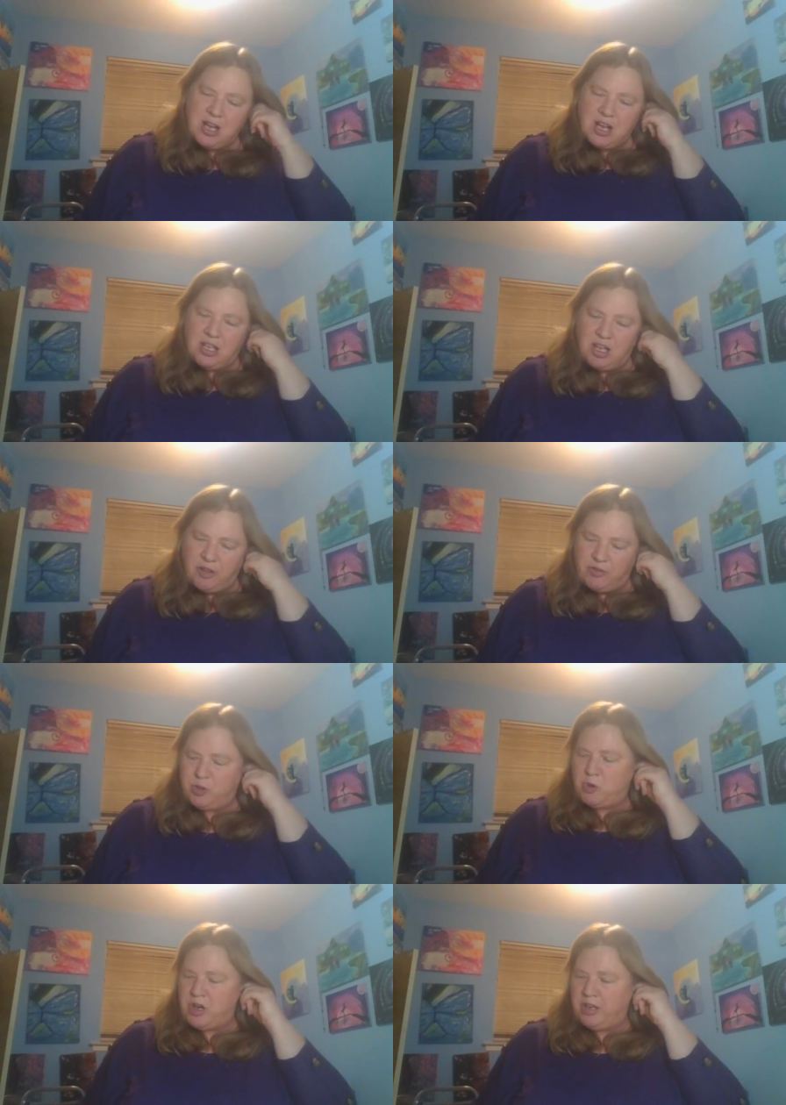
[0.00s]
a loved
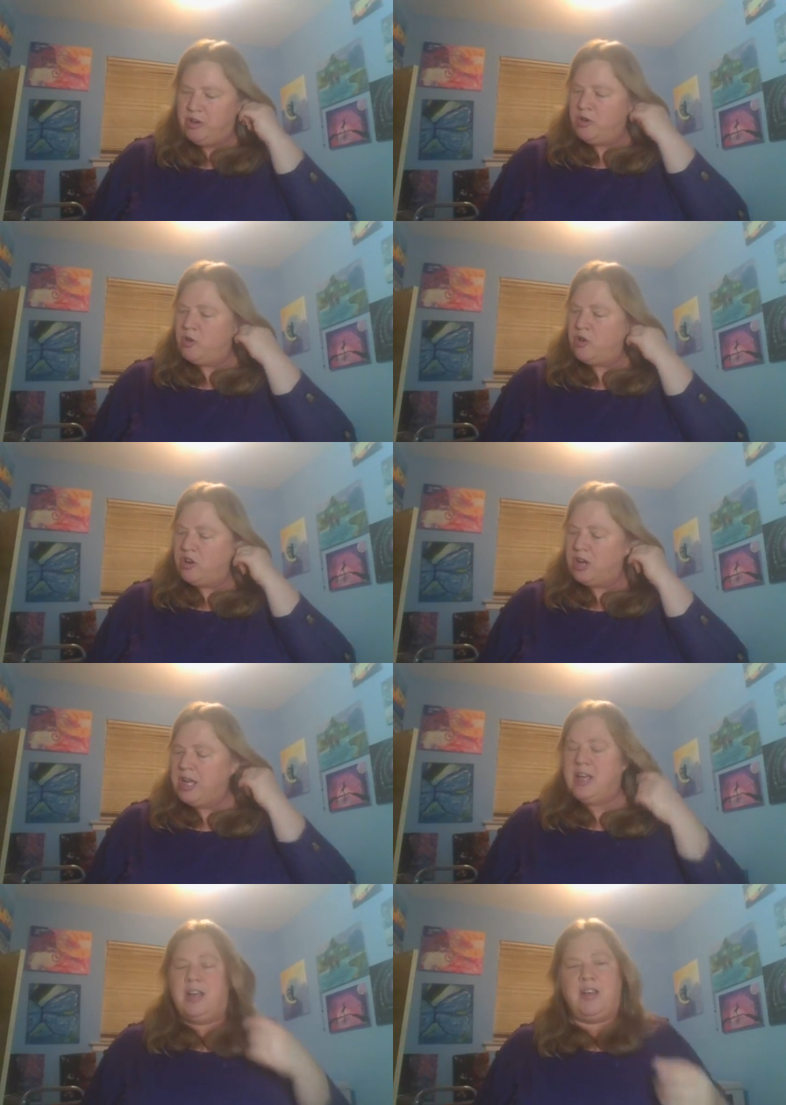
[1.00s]
one, or
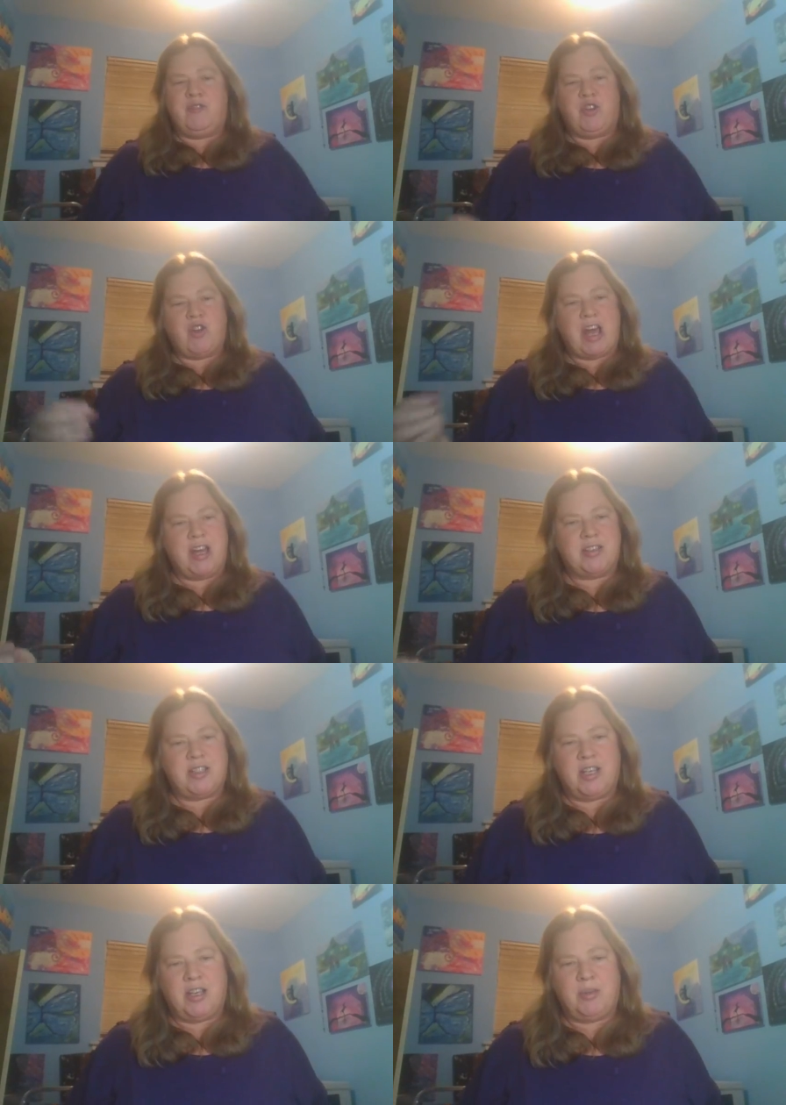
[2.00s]
if they're
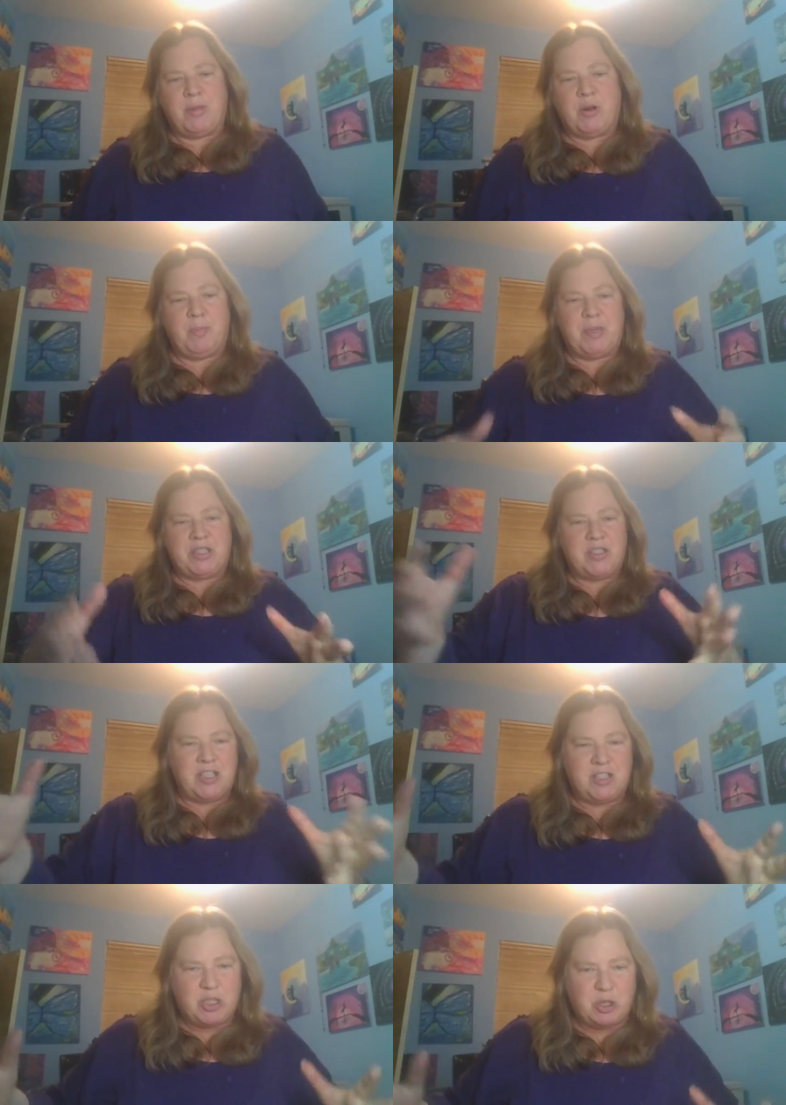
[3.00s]
asking about
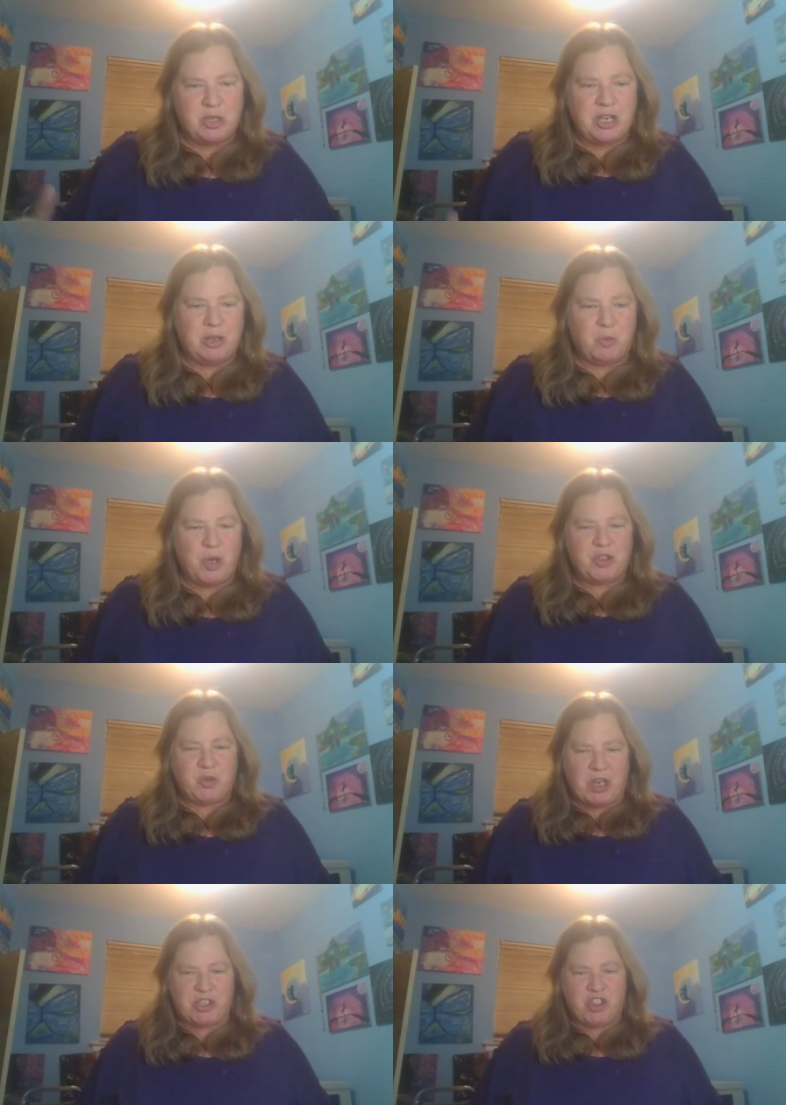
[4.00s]
business and, and what
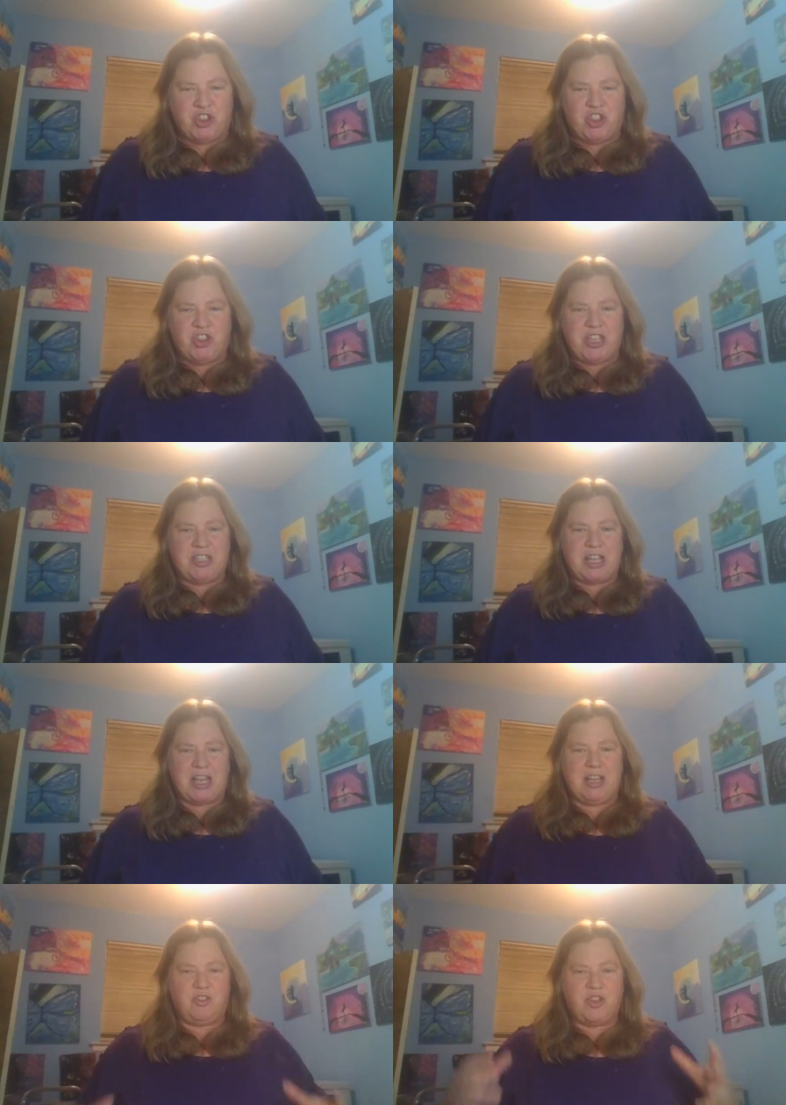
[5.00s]
direction should they
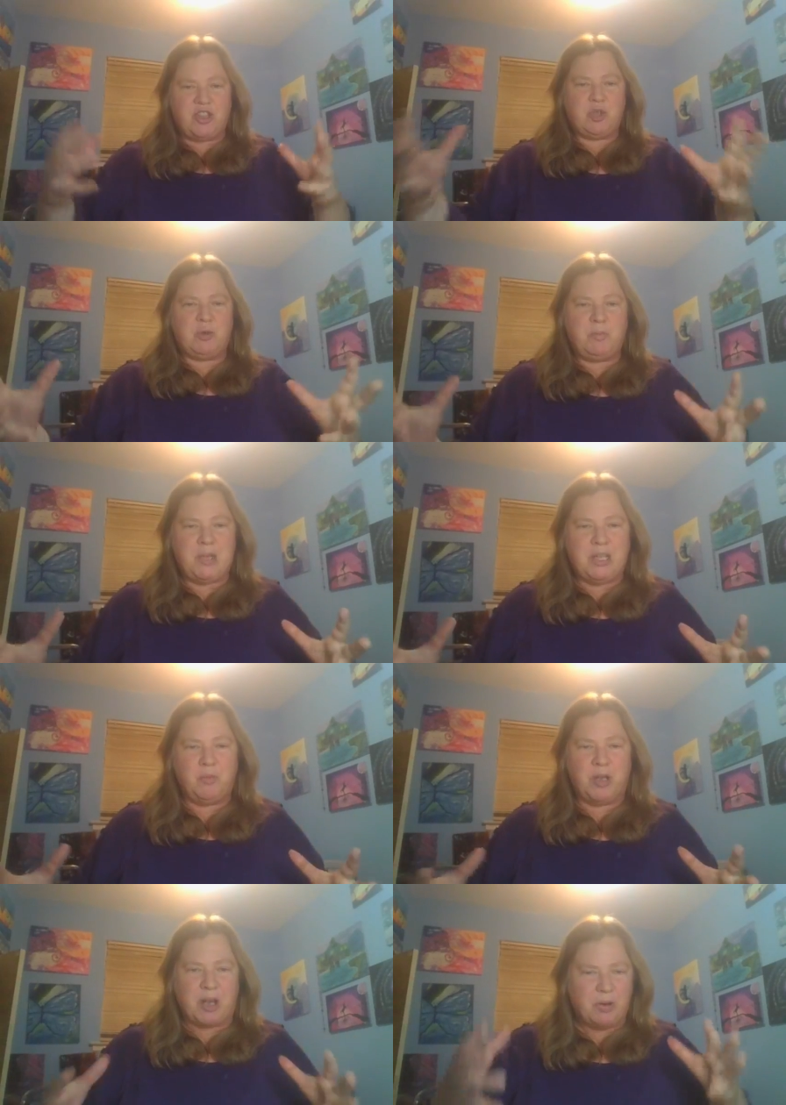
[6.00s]
take, this would be
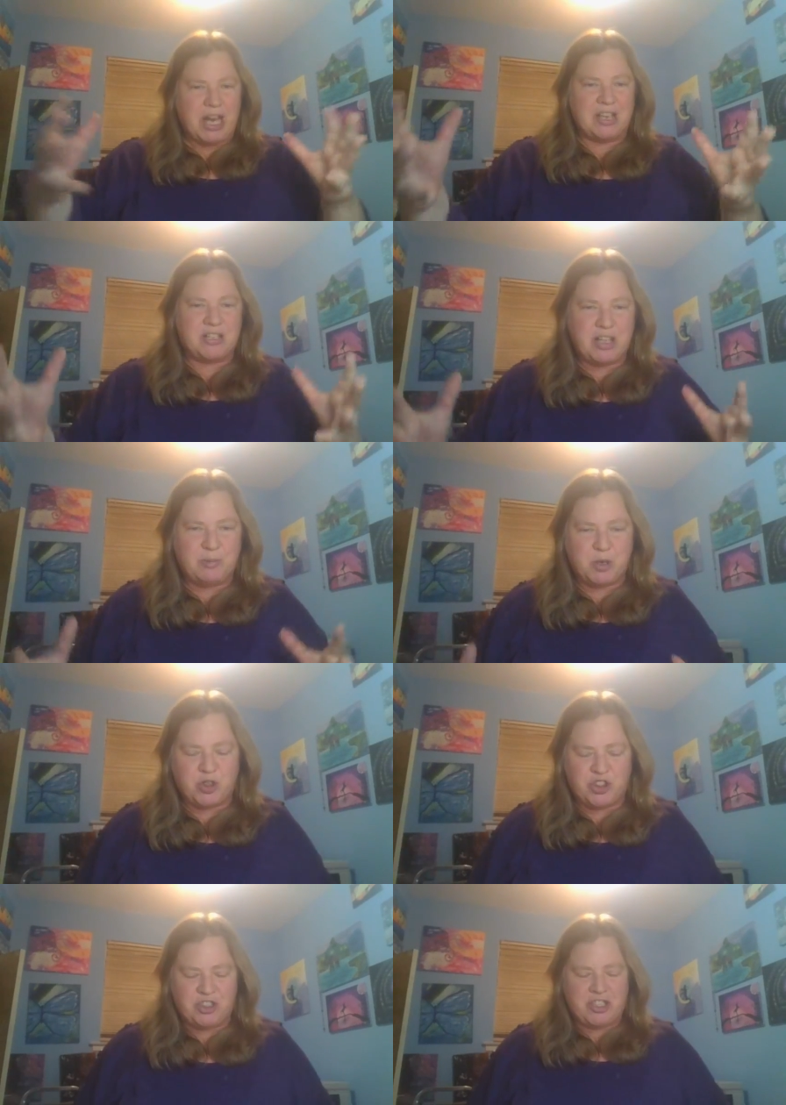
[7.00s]
when I would ask that
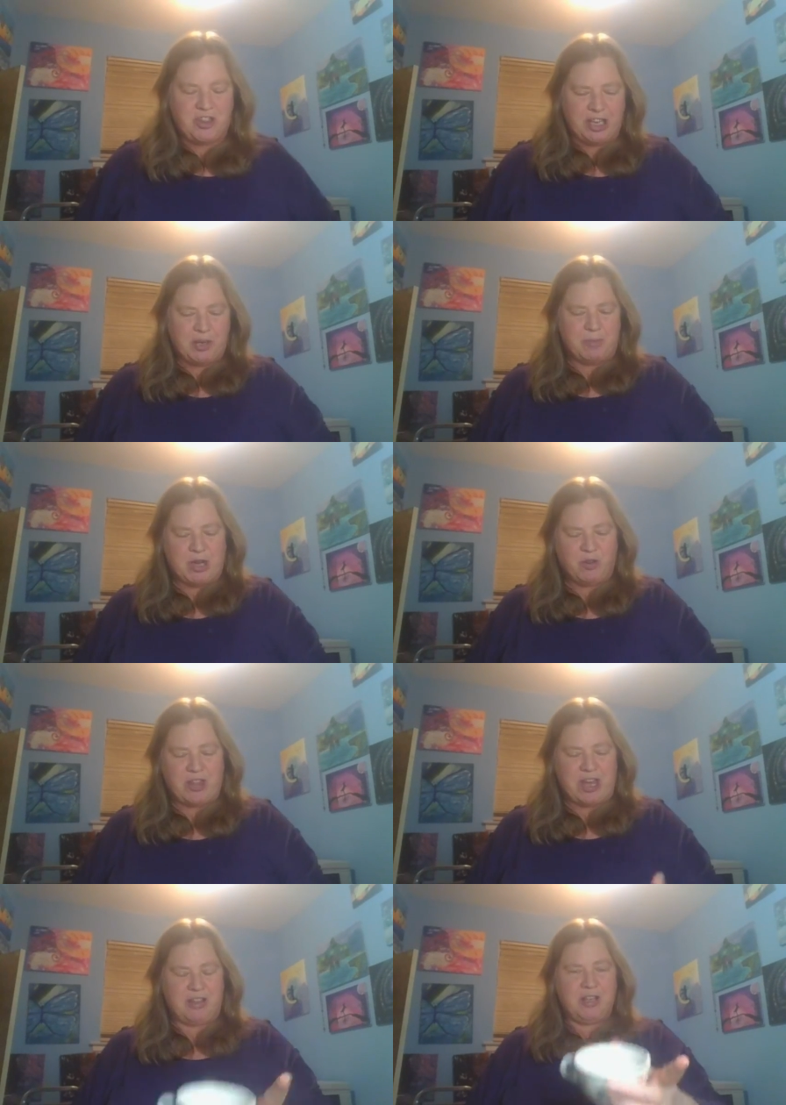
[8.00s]
person to think about
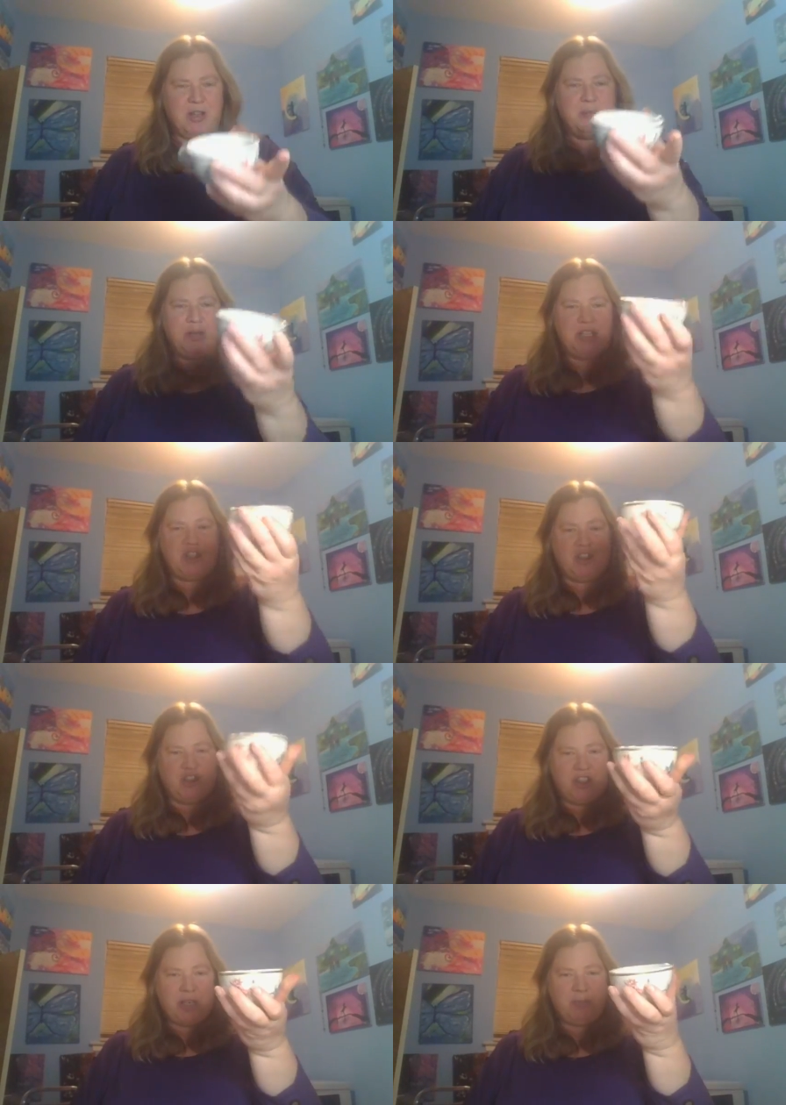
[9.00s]
that
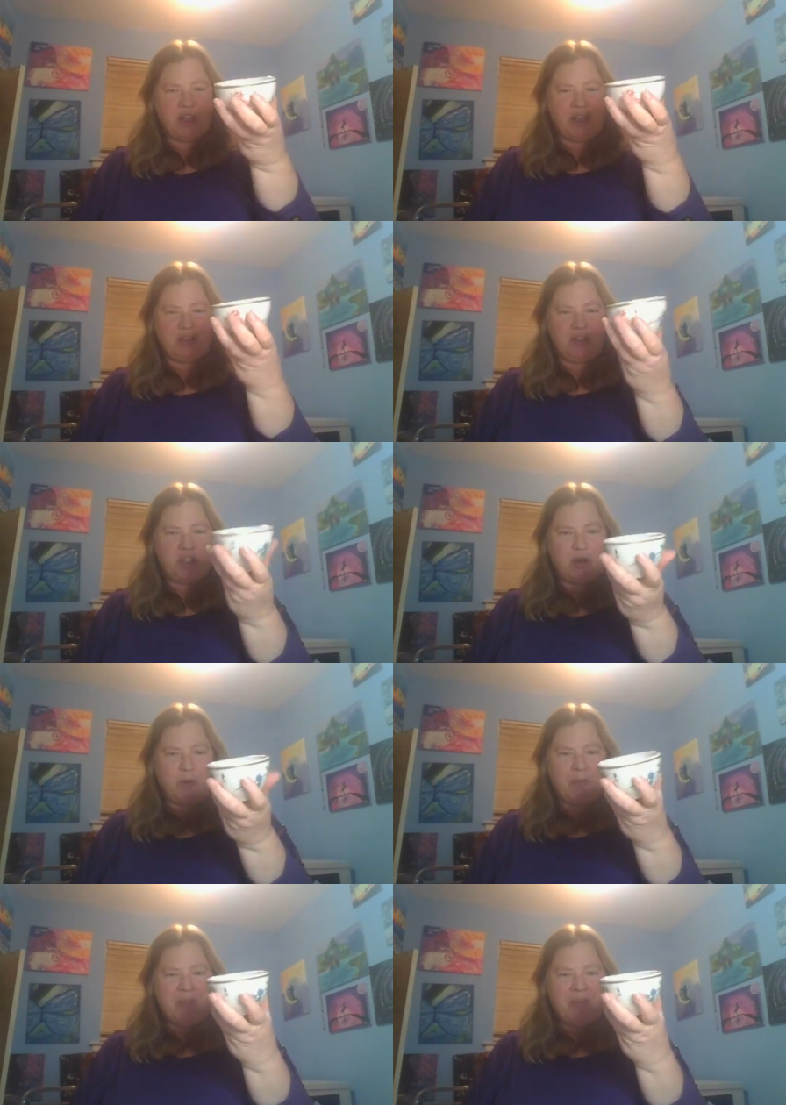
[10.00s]
particular subject. So